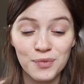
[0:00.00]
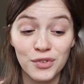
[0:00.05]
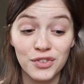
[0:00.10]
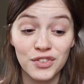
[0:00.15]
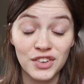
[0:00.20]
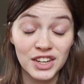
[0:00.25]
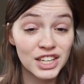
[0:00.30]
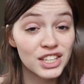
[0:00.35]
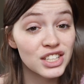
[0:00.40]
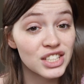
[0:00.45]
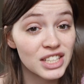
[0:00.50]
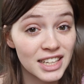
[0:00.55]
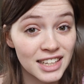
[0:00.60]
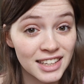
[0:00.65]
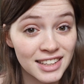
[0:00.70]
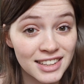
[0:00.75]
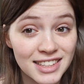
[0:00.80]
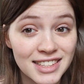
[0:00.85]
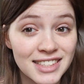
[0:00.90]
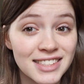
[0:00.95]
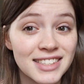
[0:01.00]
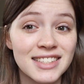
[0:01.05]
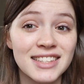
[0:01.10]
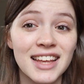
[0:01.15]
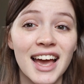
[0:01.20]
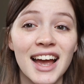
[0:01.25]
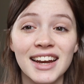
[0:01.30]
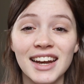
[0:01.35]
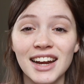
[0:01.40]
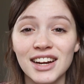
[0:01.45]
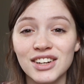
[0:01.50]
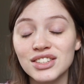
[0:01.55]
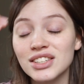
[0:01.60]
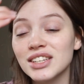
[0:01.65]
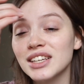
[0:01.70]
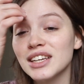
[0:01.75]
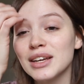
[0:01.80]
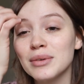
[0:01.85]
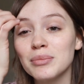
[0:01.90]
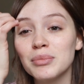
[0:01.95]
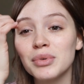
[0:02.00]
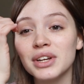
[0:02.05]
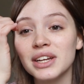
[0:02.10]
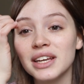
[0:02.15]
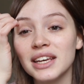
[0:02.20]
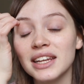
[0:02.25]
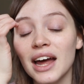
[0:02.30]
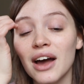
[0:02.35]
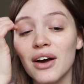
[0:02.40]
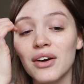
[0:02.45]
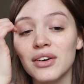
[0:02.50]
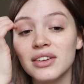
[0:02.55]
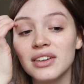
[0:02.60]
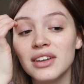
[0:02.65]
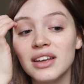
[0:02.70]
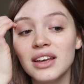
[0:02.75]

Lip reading: finishing this design actually and putting it out